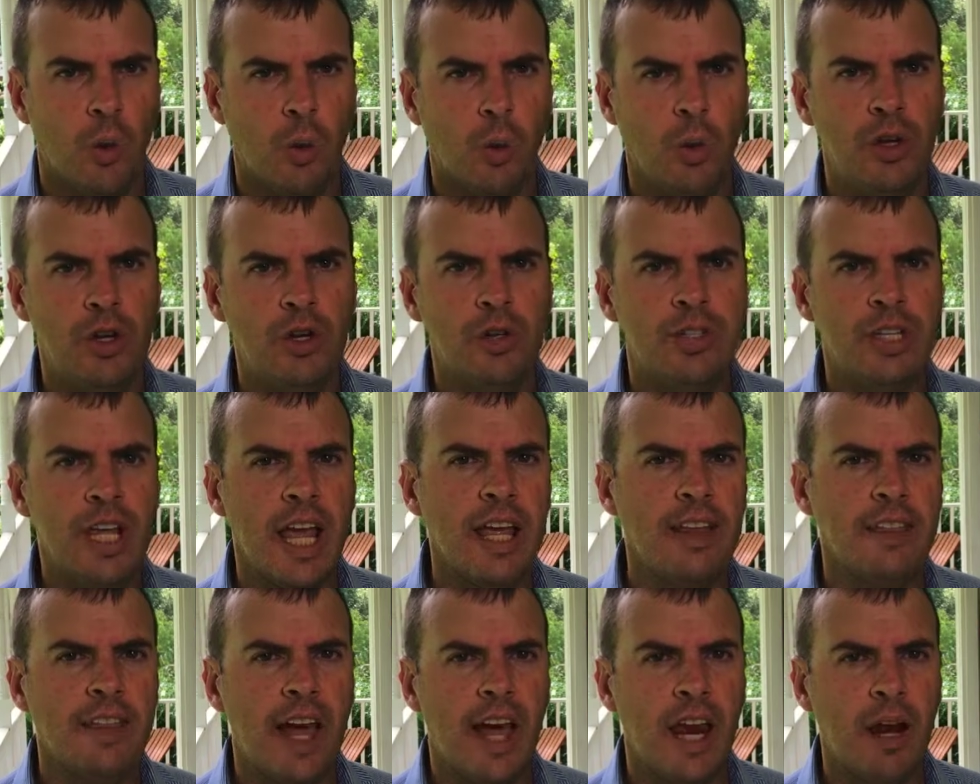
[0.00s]
When you
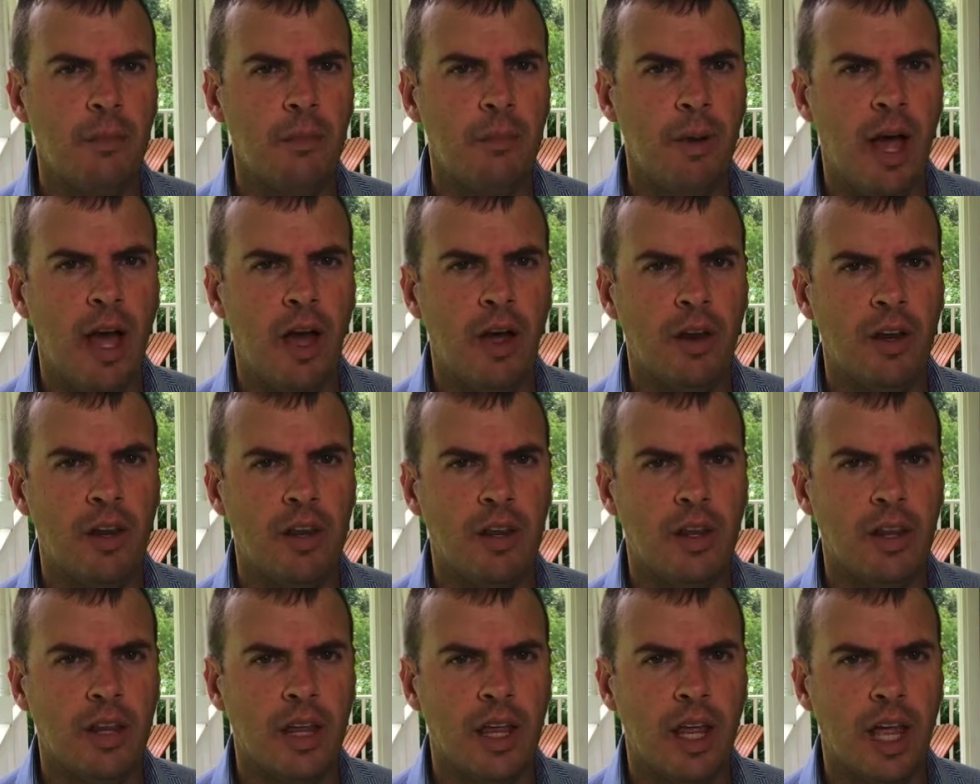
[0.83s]
take that amount
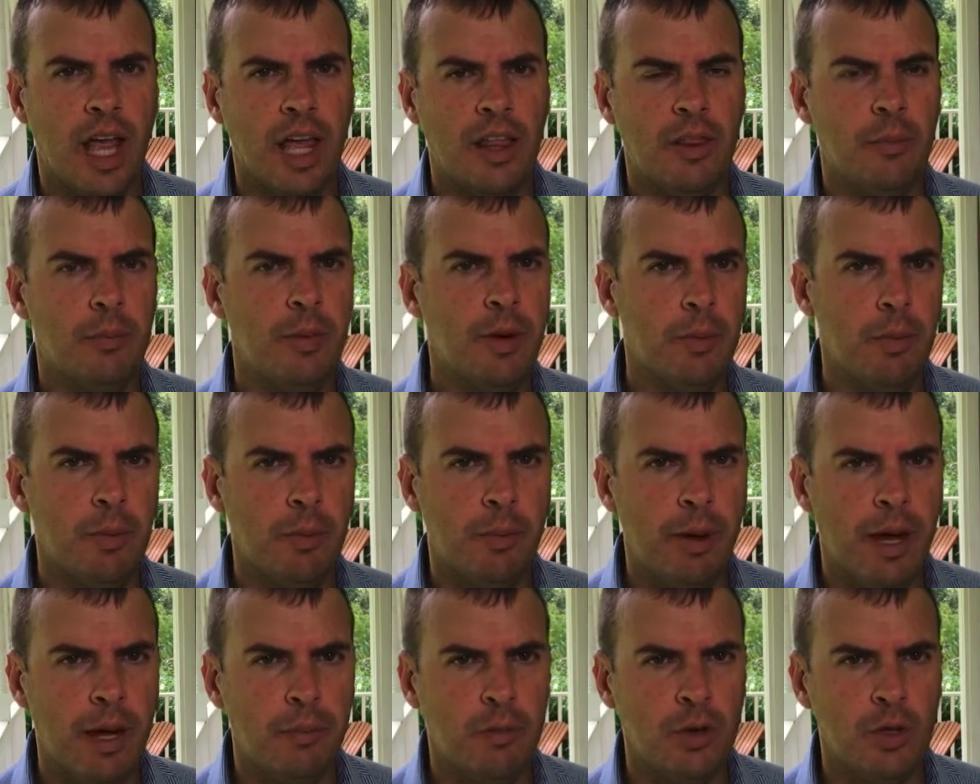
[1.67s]
and the
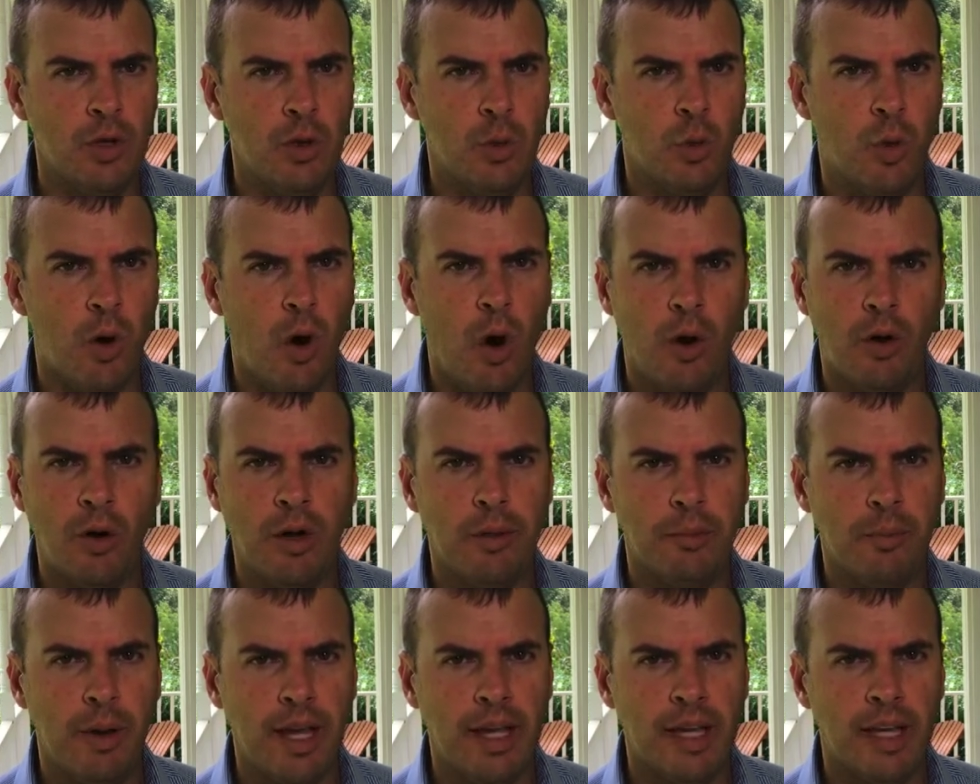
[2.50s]
minimum payment you were
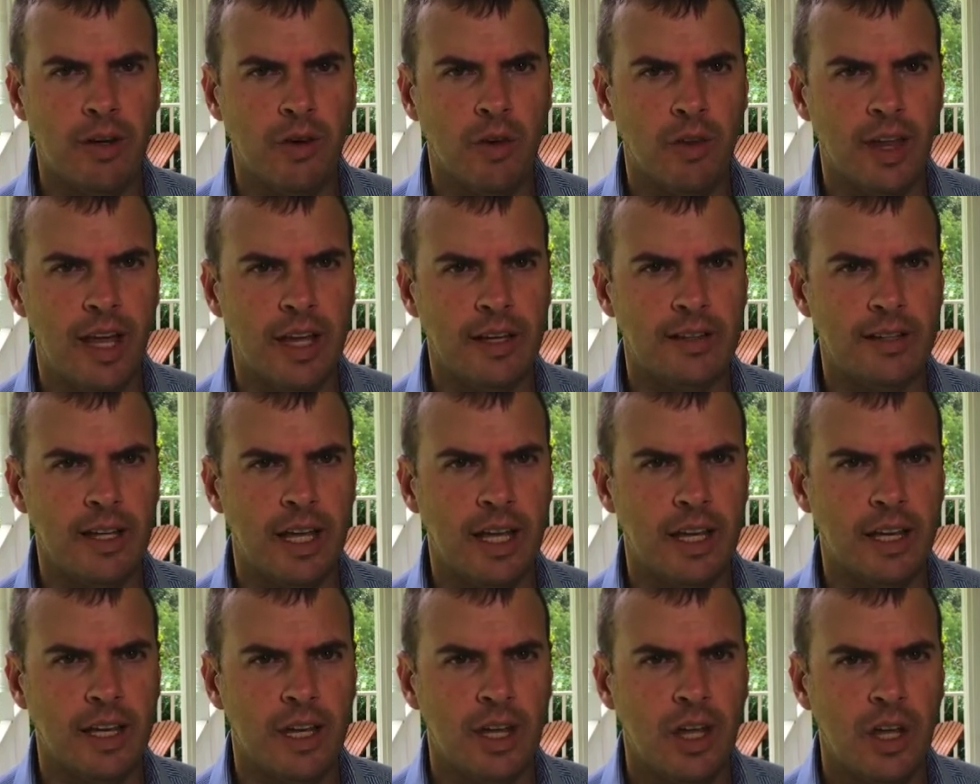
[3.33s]
already making on that
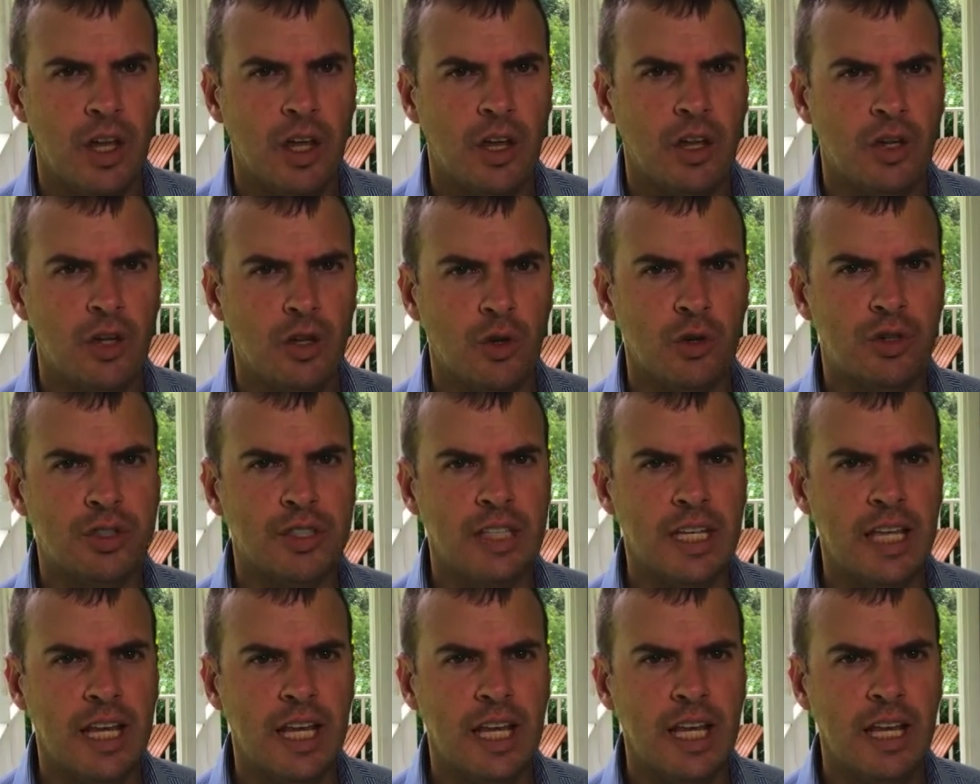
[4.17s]
debt, you'll
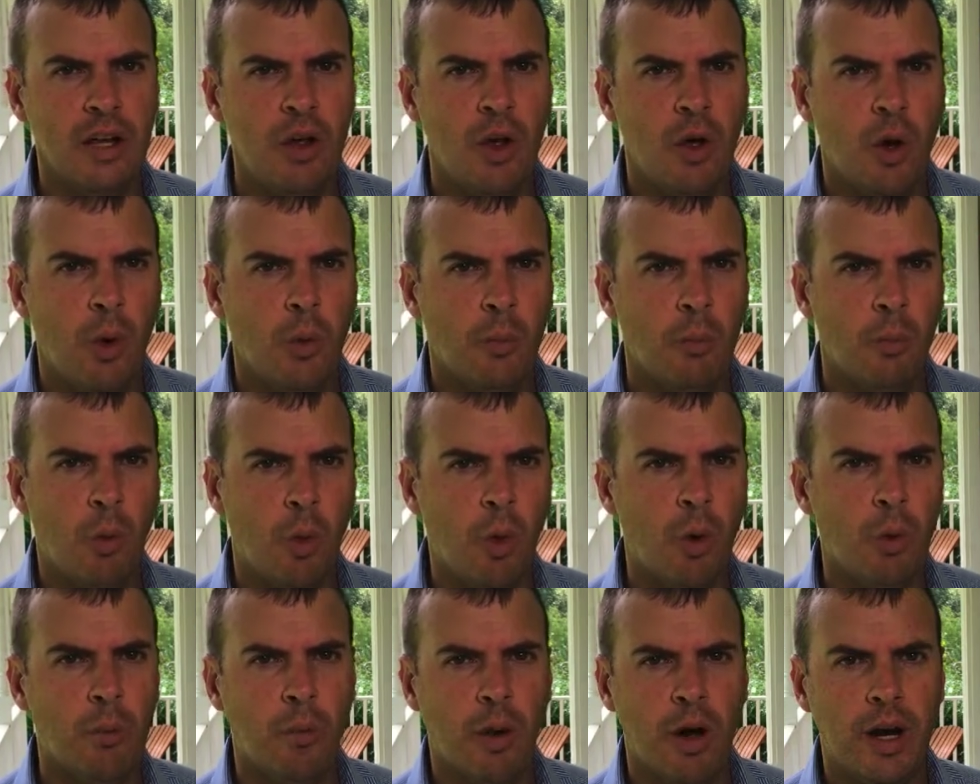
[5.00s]
see
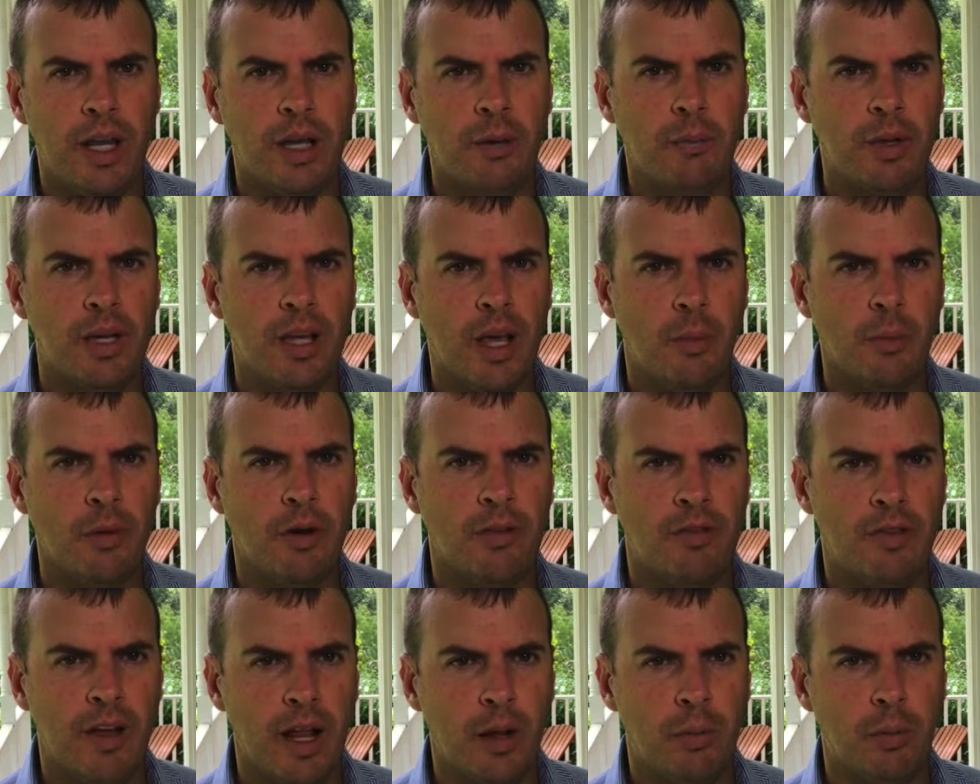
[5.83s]
more money becoming
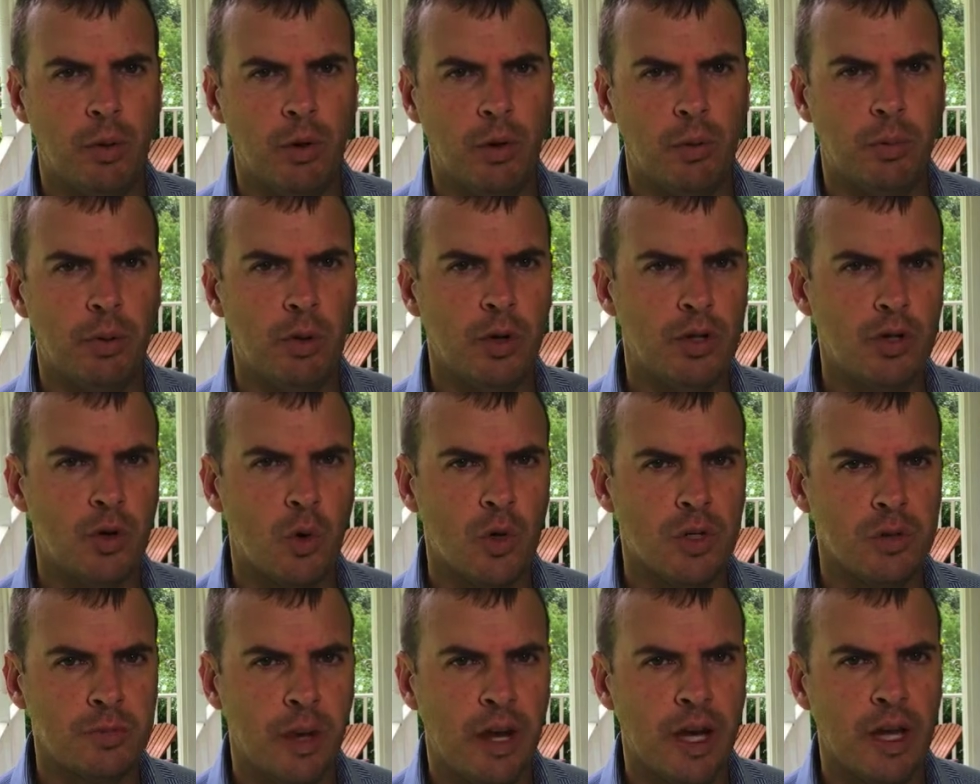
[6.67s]
available to put
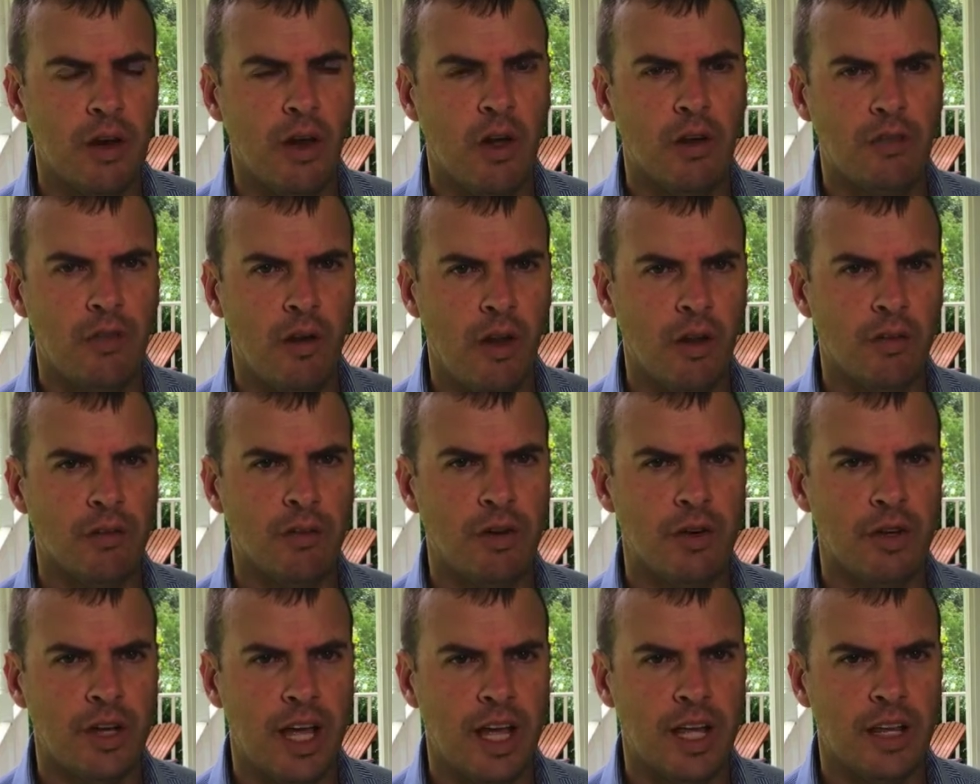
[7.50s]
towards paying off all of
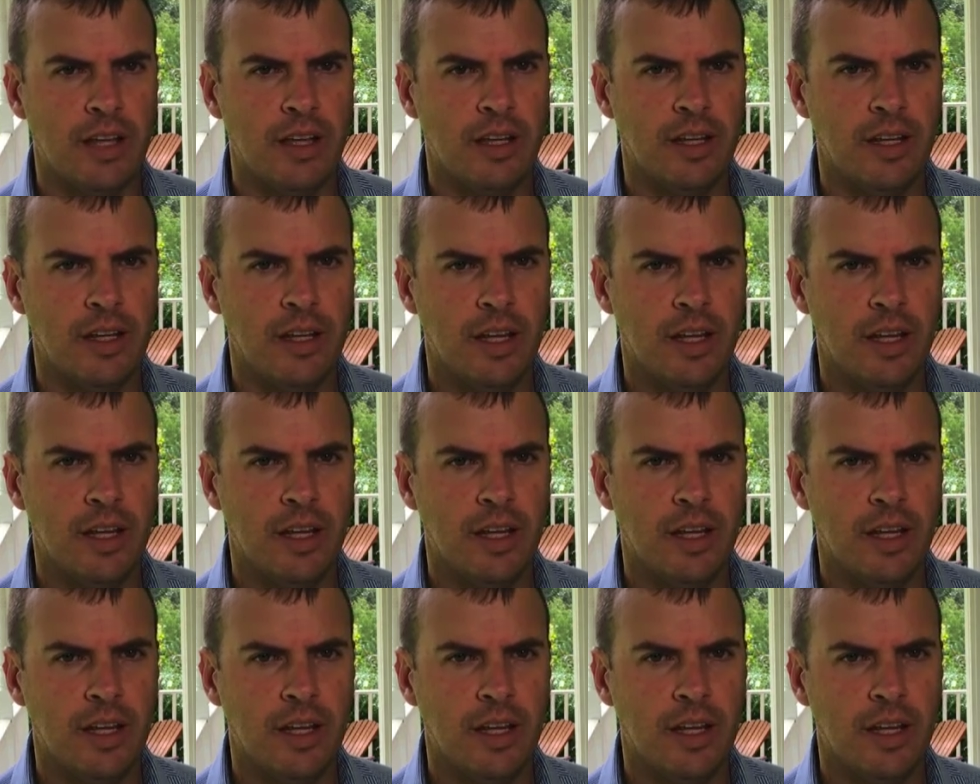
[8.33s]
your debt.